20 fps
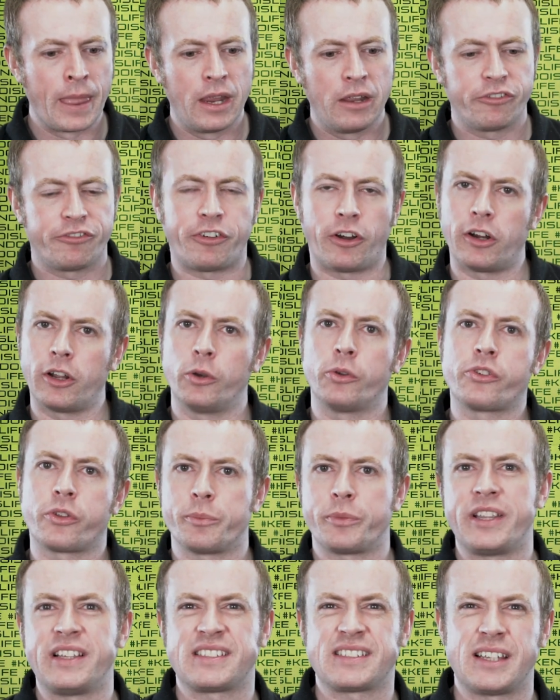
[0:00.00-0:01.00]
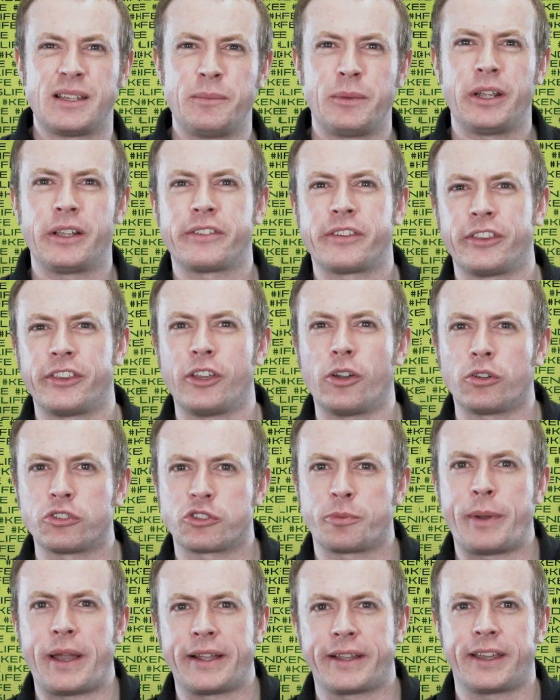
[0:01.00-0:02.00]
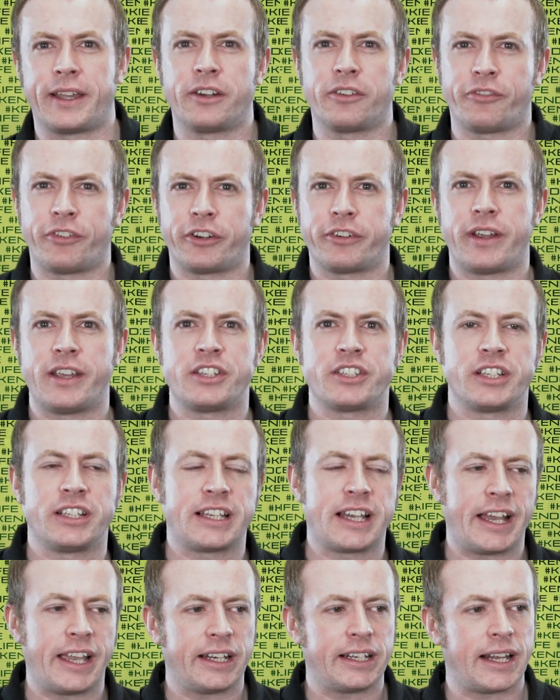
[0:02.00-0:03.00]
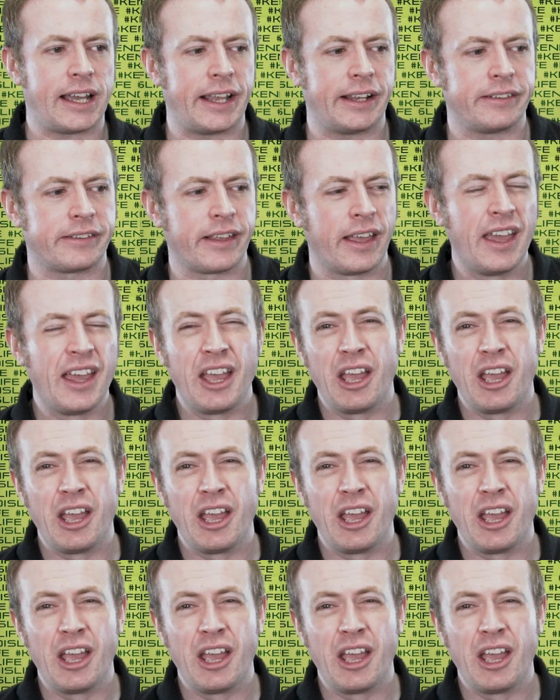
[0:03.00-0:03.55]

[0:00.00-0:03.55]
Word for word: follow something similar to the All Japan Kendo Federation guidelines.